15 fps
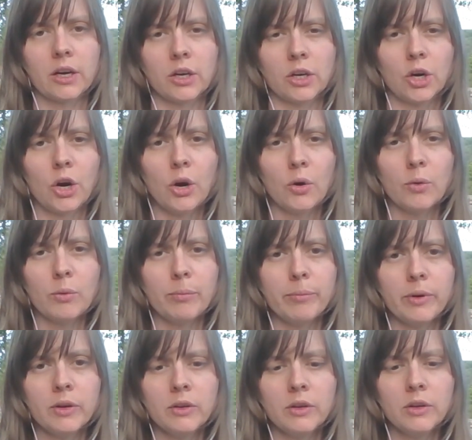a comb
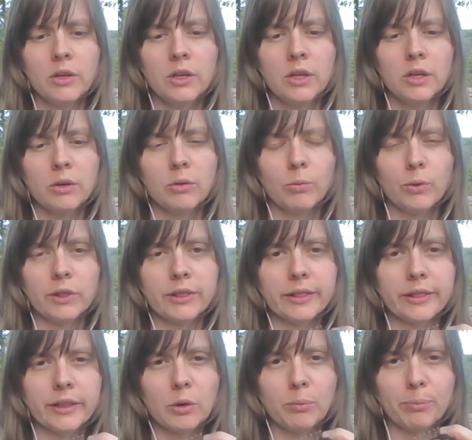with
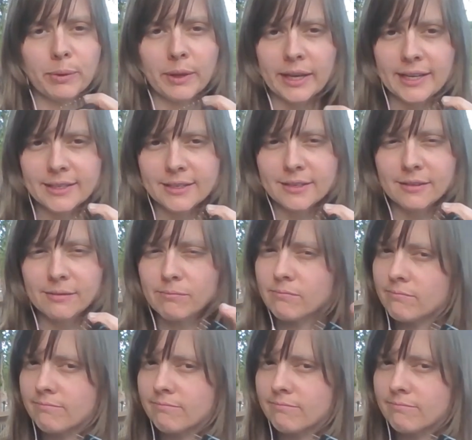little blades